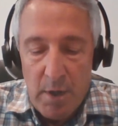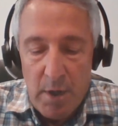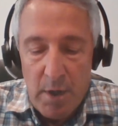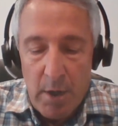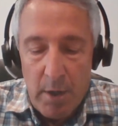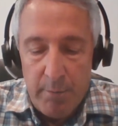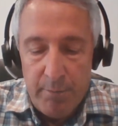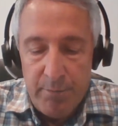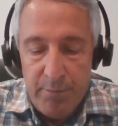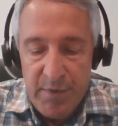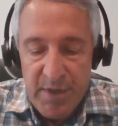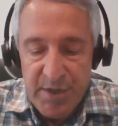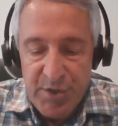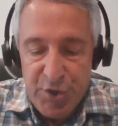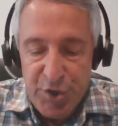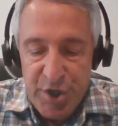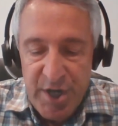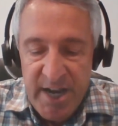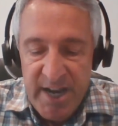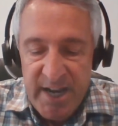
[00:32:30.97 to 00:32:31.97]
the
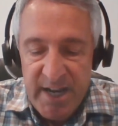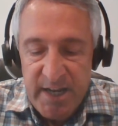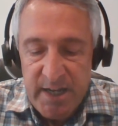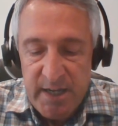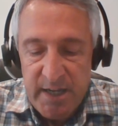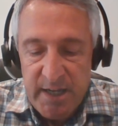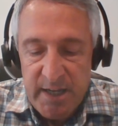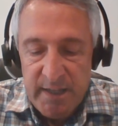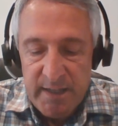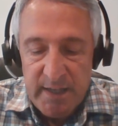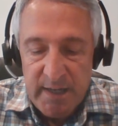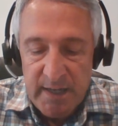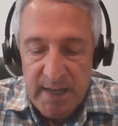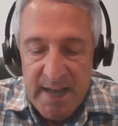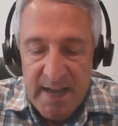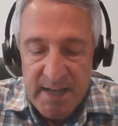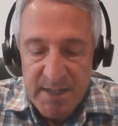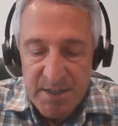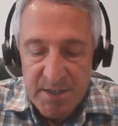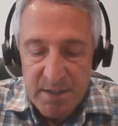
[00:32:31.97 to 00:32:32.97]
J in the
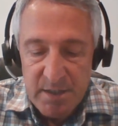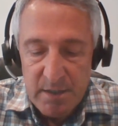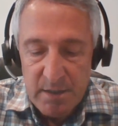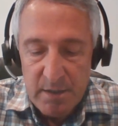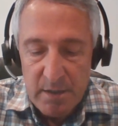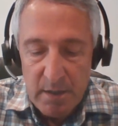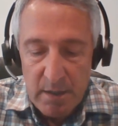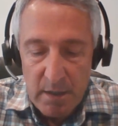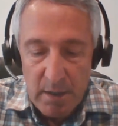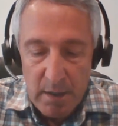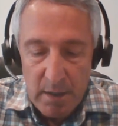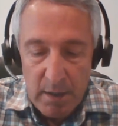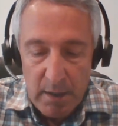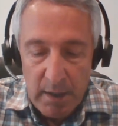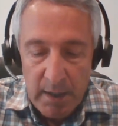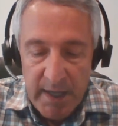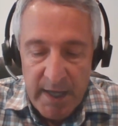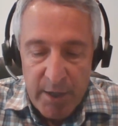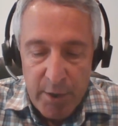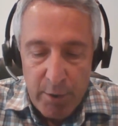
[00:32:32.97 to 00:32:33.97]
last
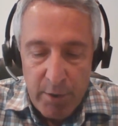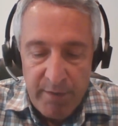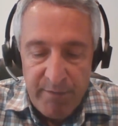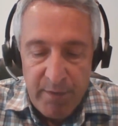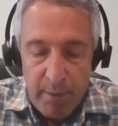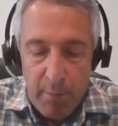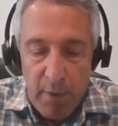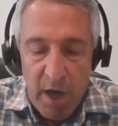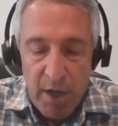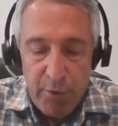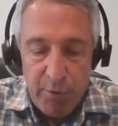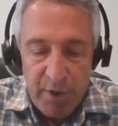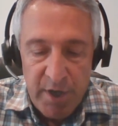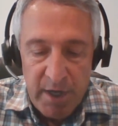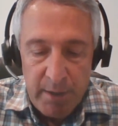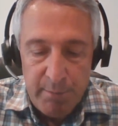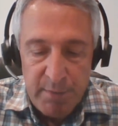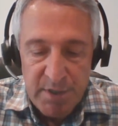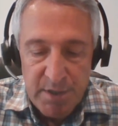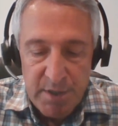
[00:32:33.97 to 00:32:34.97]
letter of the model
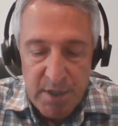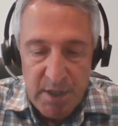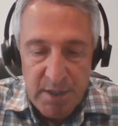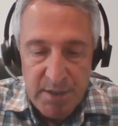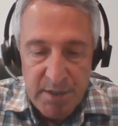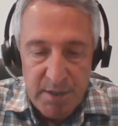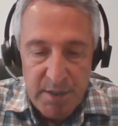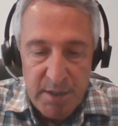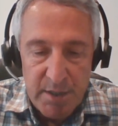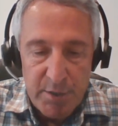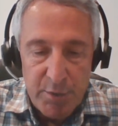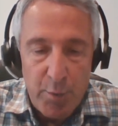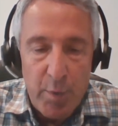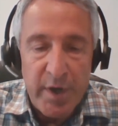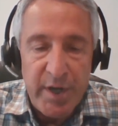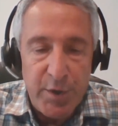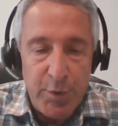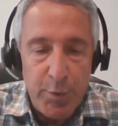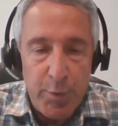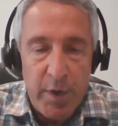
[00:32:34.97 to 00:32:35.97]
name is the
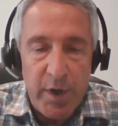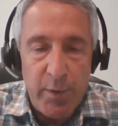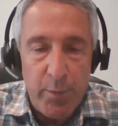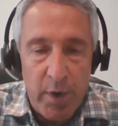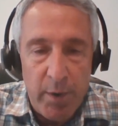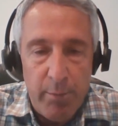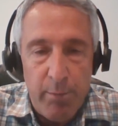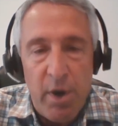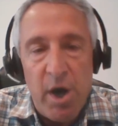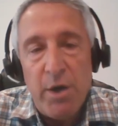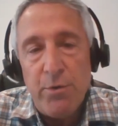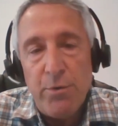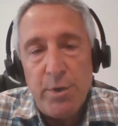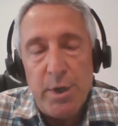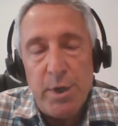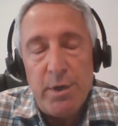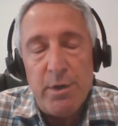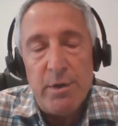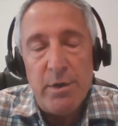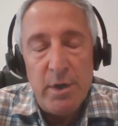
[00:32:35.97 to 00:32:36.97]
2021 model
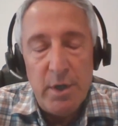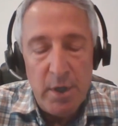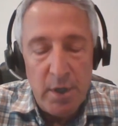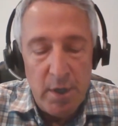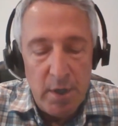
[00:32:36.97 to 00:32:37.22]
year,